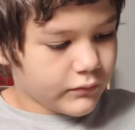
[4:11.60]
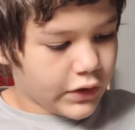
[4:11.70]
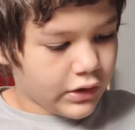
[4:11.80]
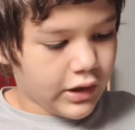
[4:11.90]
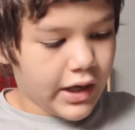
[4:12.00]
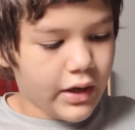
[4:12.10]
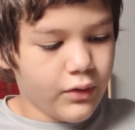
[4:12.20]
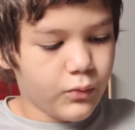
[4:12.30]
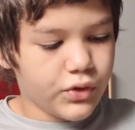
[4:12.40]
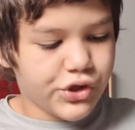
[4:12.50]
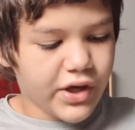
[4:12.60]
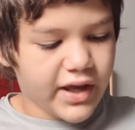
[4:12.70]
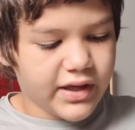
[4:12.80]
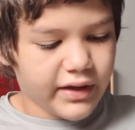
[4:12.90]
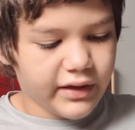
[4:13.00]
The lion was
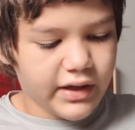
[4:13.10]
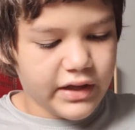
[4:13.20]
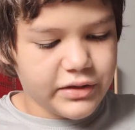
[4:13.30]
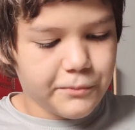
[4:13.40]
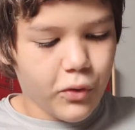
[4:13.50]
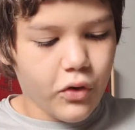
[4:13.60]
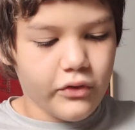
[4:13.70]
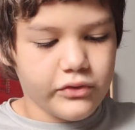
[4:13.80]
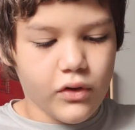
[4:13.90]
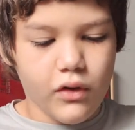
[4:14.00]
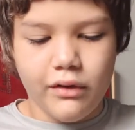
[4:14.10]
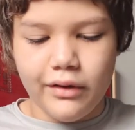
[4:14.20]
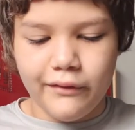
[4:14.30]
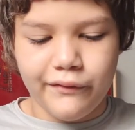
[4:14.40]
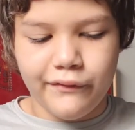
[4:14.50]
shaking, his paws
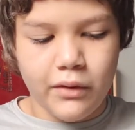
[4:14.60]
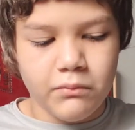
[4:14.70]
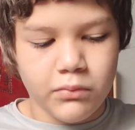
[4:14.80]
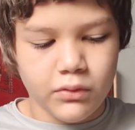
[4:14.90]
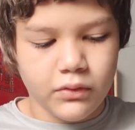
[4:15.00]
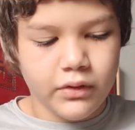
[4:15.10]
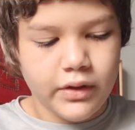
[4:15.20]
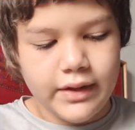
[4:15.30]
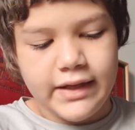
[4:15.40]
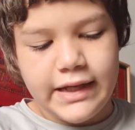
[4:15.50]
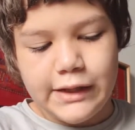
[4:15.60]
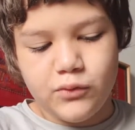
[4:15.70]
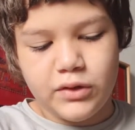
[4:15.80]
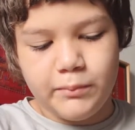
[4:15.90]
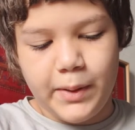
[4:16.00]
all a fumble. He
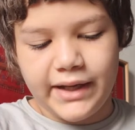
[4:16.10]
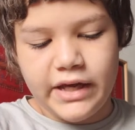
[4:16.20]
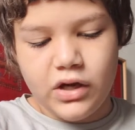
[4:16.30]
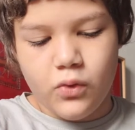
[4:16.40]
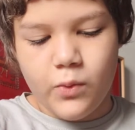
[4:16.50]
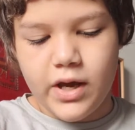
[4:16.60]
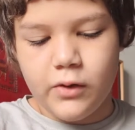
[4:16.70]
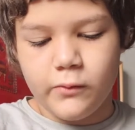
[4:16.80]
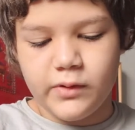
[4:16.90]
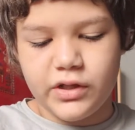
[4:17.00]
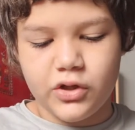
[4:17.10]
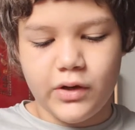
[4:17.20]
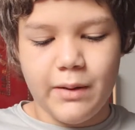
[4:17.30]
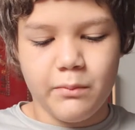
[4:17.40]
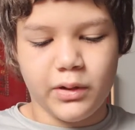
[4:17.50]
was backing away with a
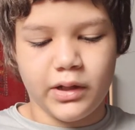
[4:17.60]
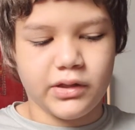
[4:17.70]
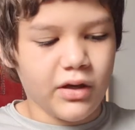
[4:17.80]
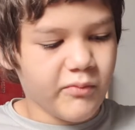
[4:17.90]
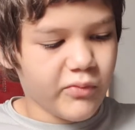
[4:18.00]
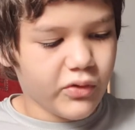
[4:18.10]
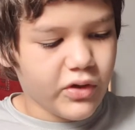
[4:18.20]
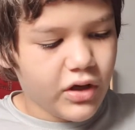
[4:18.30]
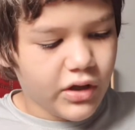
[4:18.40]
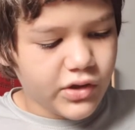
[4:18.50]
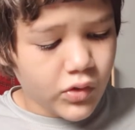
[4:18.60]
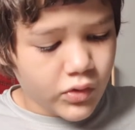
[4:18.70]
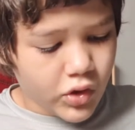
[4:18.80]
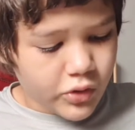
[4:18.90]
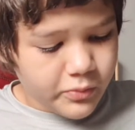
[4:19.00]
scrambling tumble.
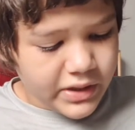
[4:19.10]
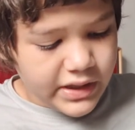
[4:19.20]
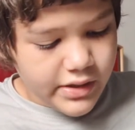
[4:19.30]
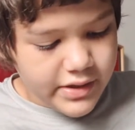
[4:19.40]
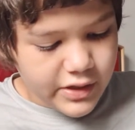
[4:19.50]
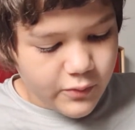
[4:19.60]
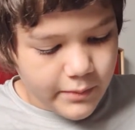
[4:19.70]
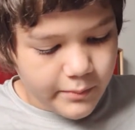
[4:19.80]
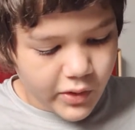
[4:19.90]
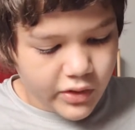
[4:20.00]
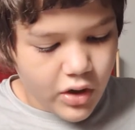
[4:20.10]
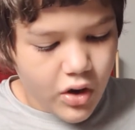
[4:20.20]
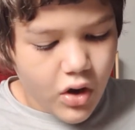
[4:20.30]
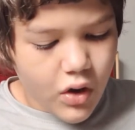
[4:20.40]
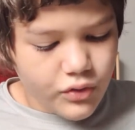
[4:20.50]
Don't hurt me, he whimpered.
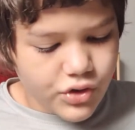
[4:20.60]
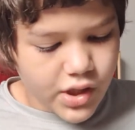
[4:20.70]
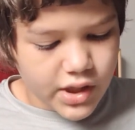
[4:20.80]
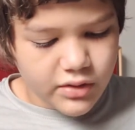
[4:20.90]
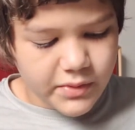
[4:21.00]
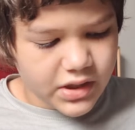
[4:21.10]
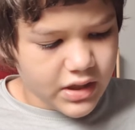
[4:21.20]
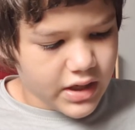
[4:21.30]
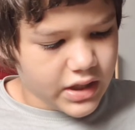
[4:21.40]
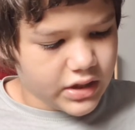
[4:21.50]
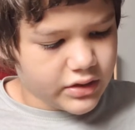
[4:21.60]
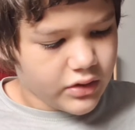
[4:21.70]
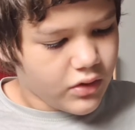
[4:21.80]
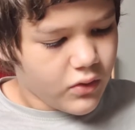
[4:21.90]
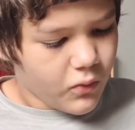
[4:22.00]
Oh, try to be nice.
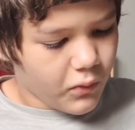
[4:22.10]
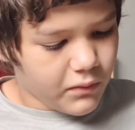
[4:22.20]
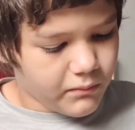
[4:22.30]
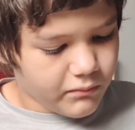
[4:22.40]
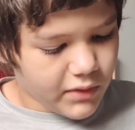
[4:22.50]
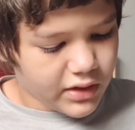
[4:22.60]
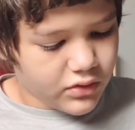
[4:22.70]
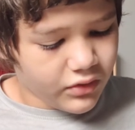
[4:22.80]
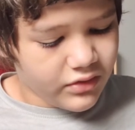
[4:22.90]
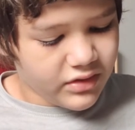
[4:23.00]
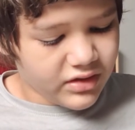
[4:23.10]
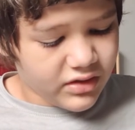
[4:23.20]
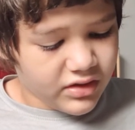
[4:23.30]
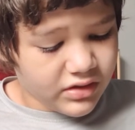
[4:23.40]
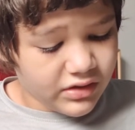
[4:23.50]
Oh, my
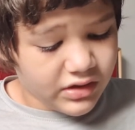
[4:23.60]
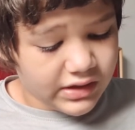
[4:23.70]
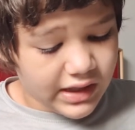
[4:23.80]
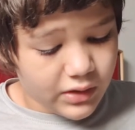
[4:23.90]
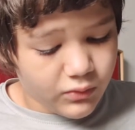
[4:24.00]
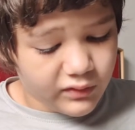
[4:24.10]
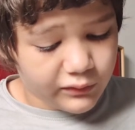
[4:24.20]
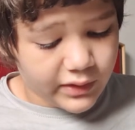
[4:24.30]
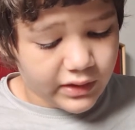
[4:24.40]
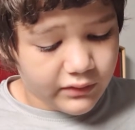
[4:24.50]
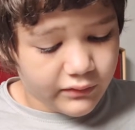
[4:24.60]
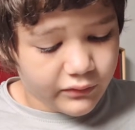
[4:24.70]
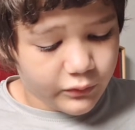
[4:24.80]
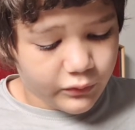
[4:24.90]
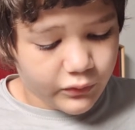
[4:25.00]
goodness, this lion was
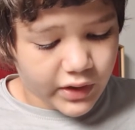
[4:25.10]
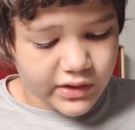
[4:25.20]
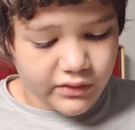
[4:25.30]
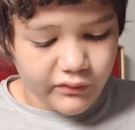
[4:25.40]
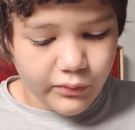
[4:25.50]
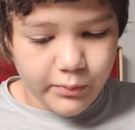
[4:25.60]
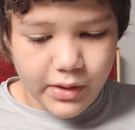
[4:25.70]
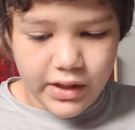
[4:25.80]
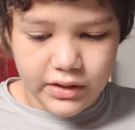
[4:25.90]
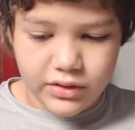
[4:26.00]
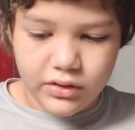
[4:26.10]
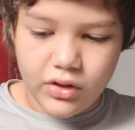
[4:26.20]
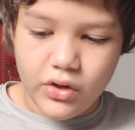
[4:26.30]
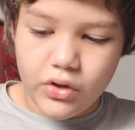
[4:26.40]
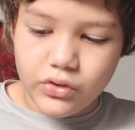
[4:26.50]
frightened for mice.
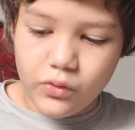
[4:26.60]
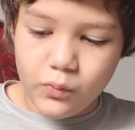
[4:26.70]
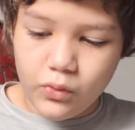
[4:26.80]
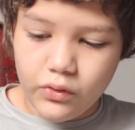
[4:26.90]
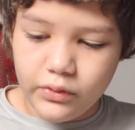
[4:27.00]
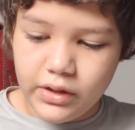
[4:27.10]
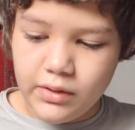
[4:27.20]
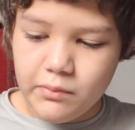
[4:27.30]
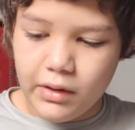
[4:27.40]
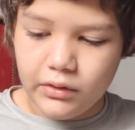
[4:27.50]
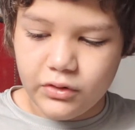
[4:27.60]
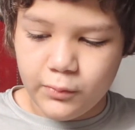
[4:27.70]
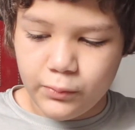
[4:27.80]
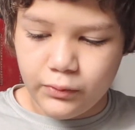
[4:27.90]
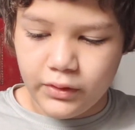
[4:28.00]
Don't worry, Mouse
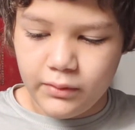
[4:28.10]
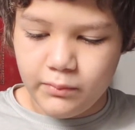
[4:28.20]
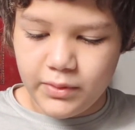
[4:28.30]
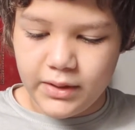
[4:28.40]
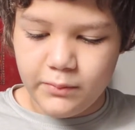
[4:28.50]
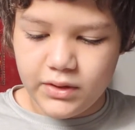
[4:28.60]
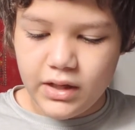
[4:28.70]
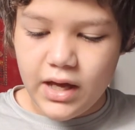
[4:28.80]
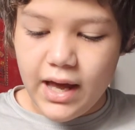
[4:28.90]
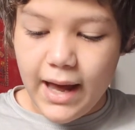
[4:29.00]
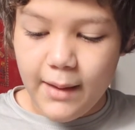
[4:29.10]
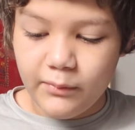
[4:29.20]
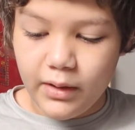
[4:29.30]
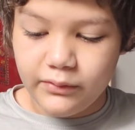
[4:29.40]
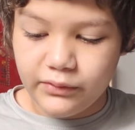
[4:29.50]
peeped.
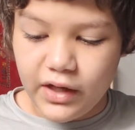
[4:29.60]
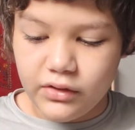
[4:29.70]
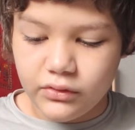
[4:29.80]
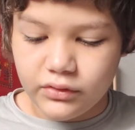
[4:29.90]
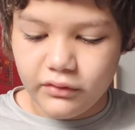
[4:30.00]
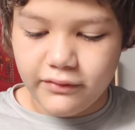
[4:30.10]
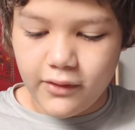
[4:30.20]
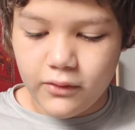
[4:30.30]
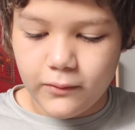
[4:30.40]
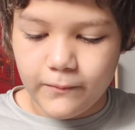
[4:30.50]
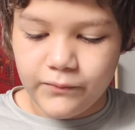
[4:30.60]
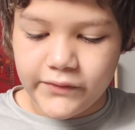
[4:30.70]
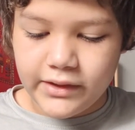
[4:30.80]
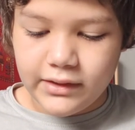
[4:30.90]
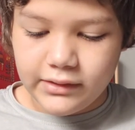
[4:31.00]
I'm a friend, not a foe.
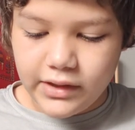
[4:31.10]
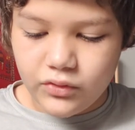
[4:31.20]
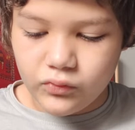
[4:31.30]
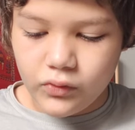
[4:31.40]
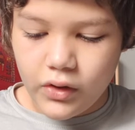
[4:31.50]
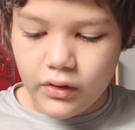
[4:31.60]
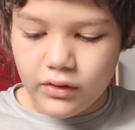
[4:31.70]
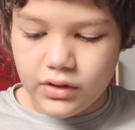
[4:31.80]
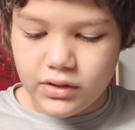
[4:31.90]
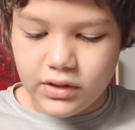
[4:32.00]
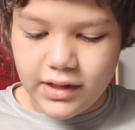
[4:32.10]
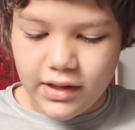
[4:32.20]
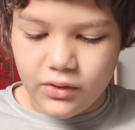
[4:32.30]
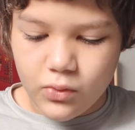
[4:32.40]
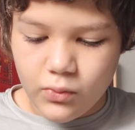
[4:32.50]
Let's rock this
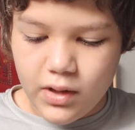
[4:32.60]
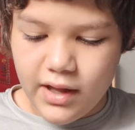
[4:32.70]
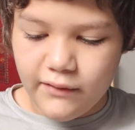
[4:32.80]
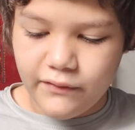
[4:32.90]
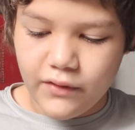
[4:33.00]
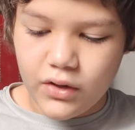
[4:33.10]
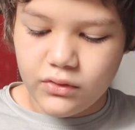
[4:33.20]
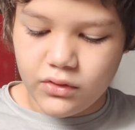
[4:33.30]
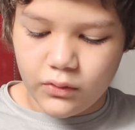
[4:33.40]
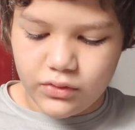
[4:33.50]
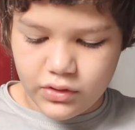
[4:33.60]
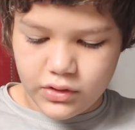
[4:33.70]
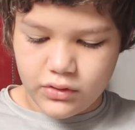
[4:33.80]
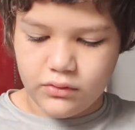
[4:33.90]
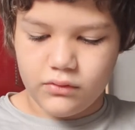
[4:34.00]
together. We'll have fun, don't you
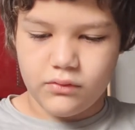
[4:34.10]
know?